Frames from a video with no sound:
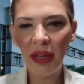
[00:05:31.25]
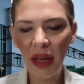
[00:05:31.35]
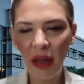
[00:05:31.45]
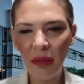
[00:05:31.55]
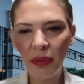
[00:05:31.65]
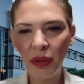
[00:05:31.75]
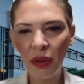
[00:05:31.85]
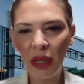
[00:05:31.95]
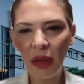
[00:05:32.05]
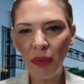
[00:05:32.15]
helps to
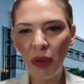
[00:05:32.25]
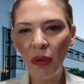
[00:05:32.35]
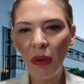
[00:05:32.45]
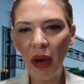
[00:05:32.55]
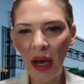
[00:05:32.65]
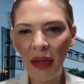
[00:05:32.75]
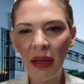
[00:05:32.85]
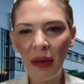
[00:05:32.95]
keep you at